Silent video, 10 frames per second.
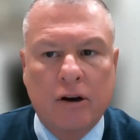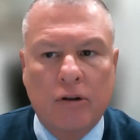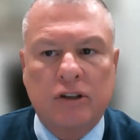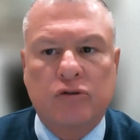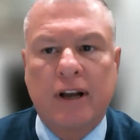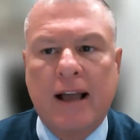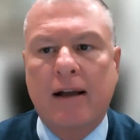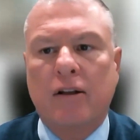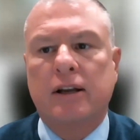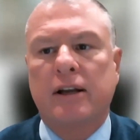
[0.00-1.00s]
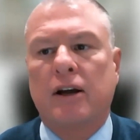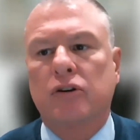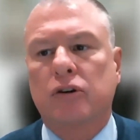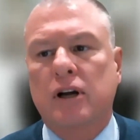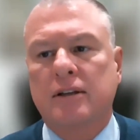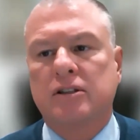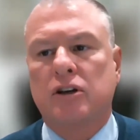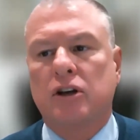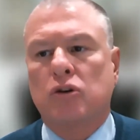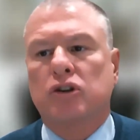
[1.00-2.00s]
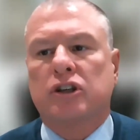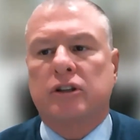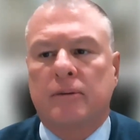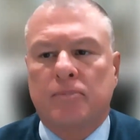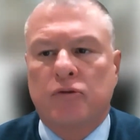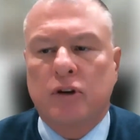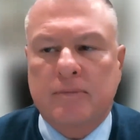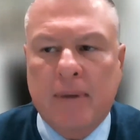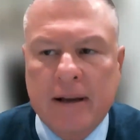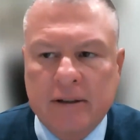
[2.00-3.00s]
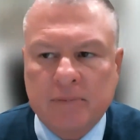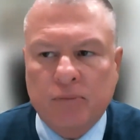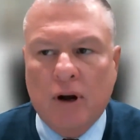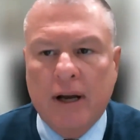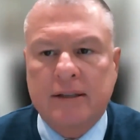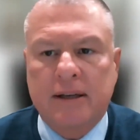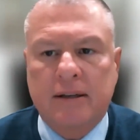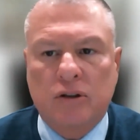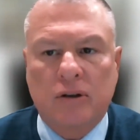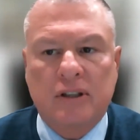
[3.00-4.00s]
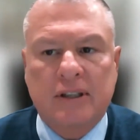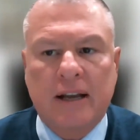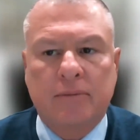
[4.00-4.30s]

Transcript: This reality undercuts the notion that risk-based pricing is going to